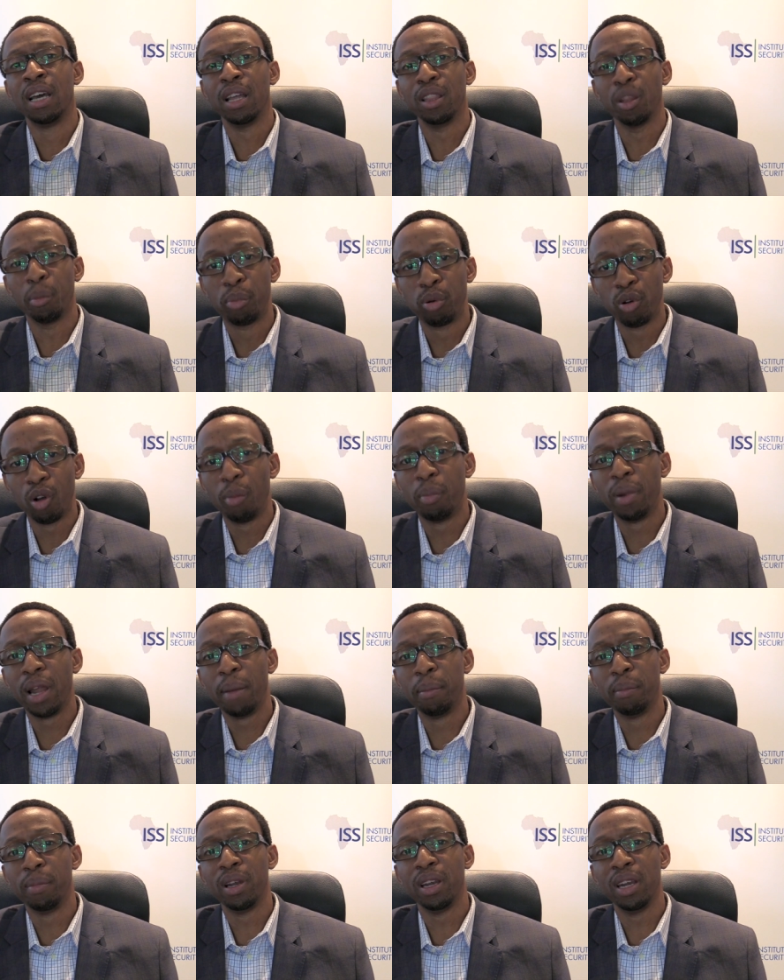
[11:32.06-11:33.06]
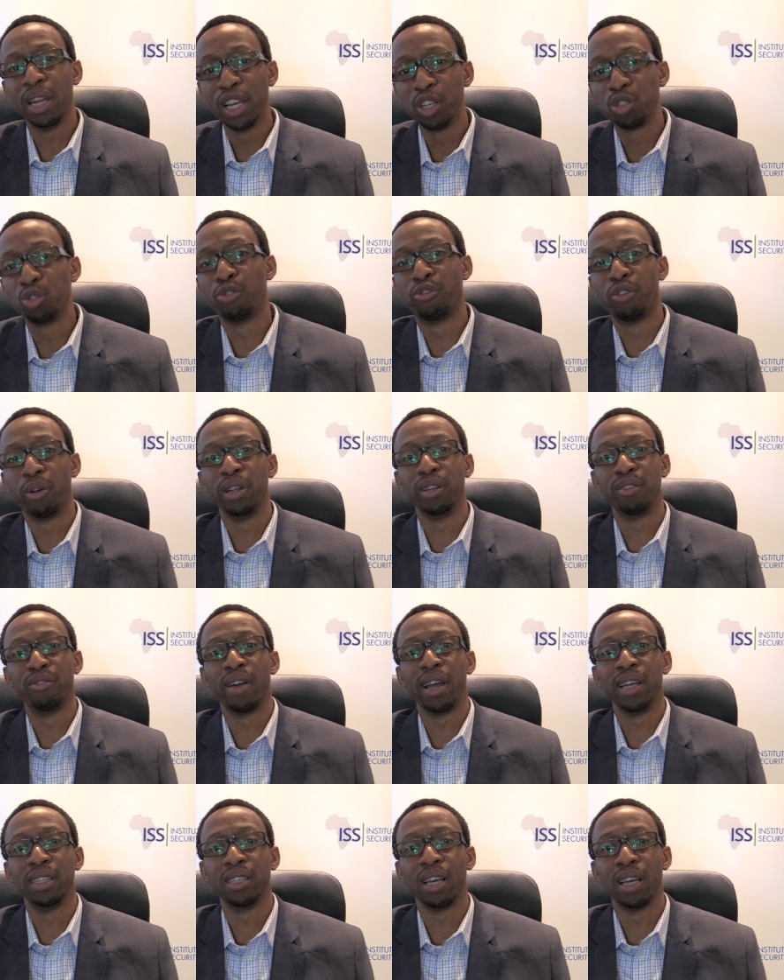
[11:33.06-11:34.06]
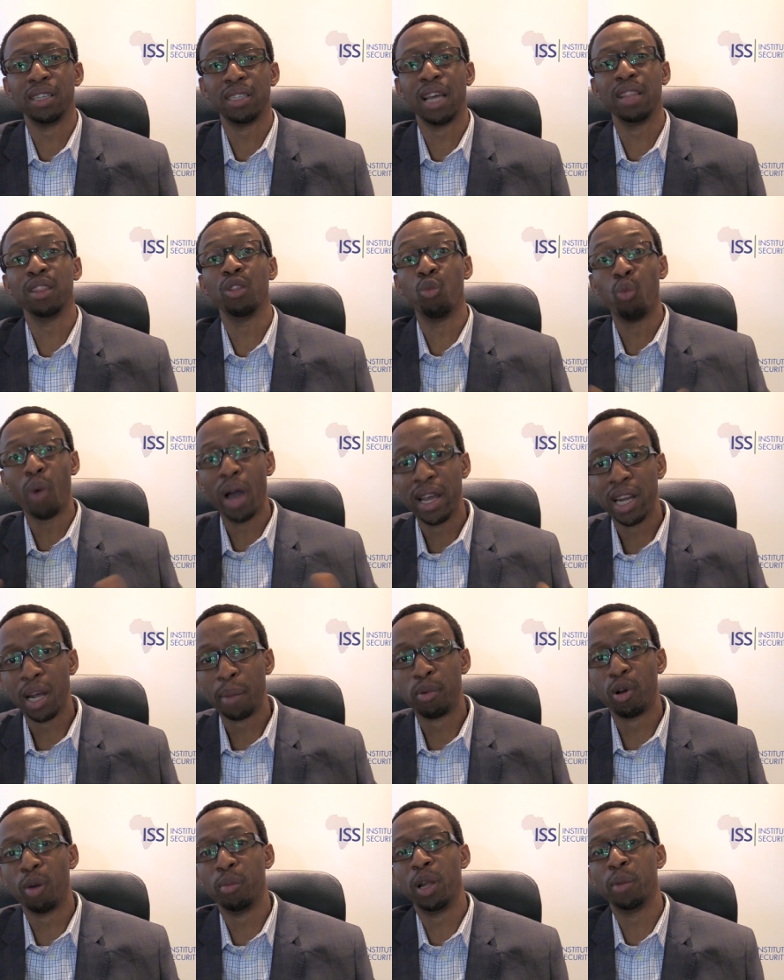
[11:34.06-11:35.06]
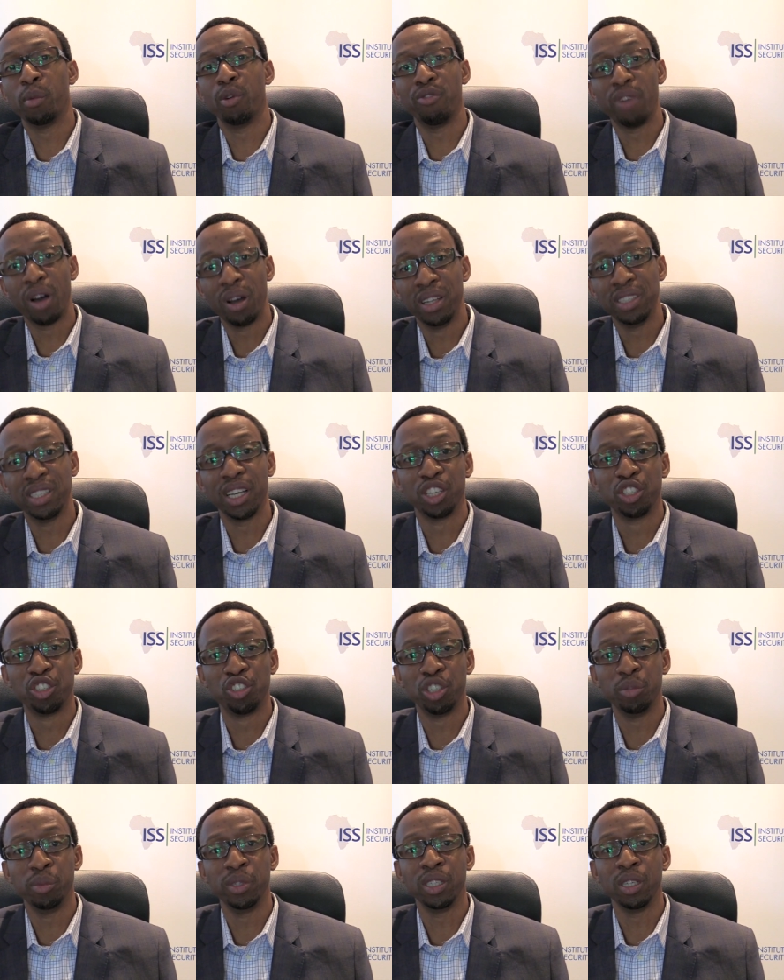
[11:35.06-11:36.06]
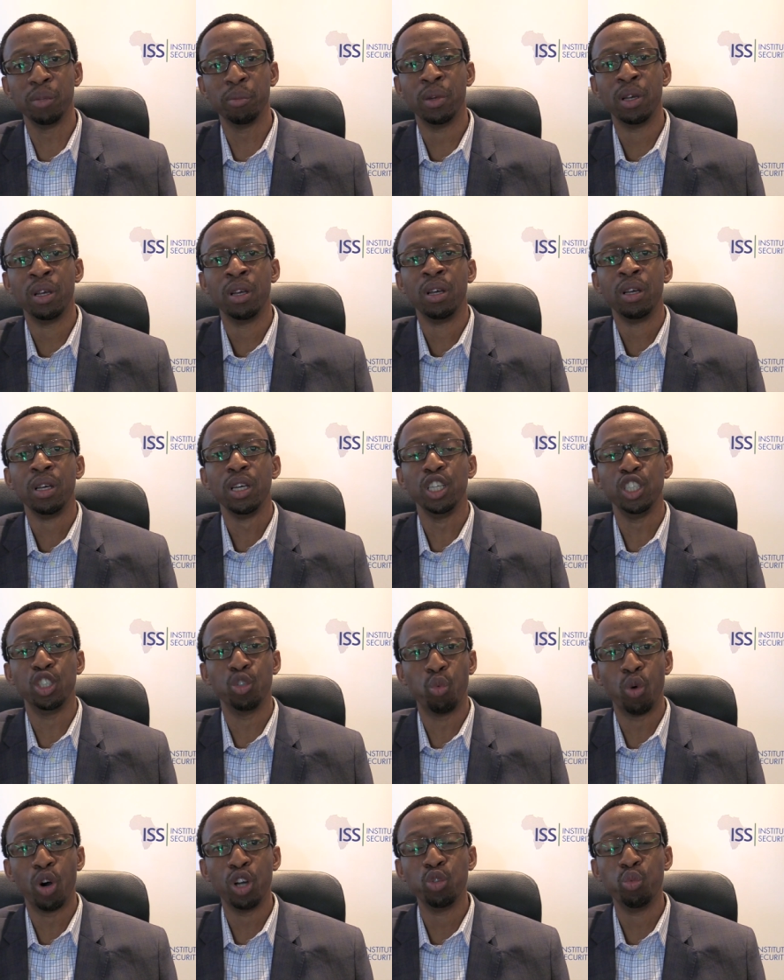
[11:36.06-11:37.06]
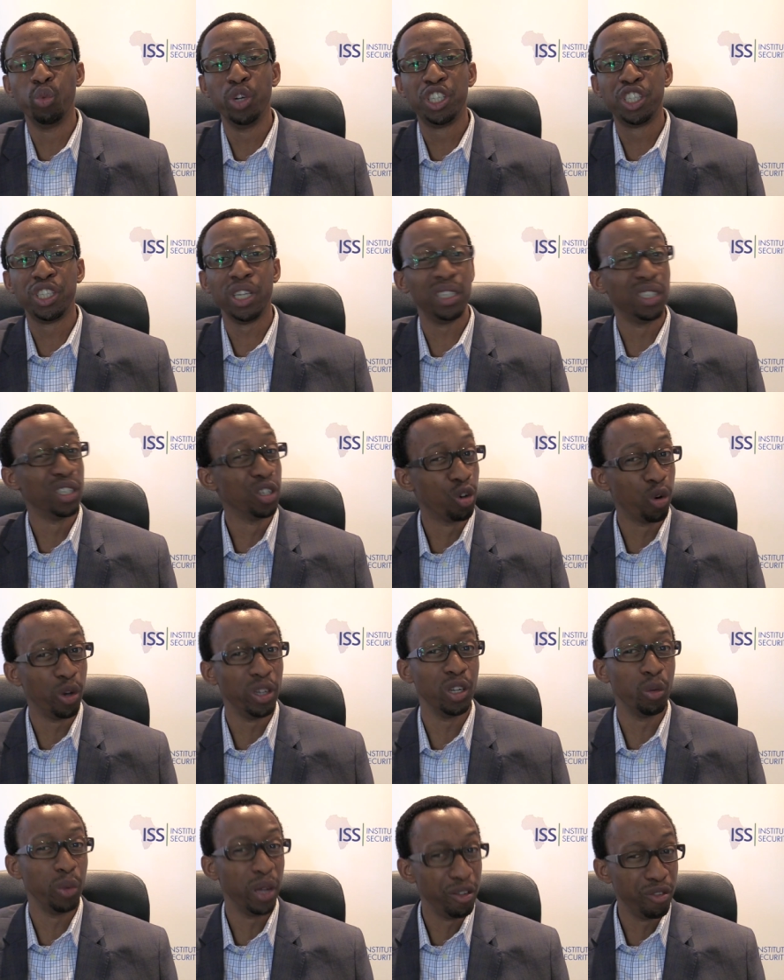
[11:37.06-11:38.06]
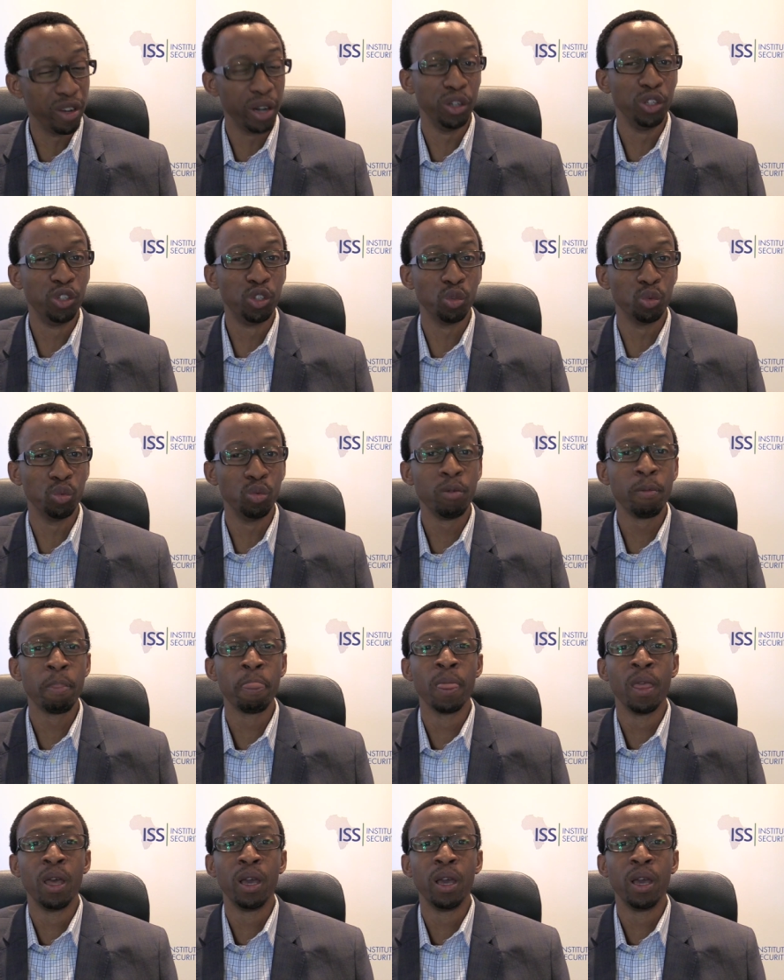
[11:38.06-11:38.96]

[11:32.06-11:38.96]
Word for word: the problem linked to foreign fighters and the wider problem of violent extremism is one which isn't going away very soon.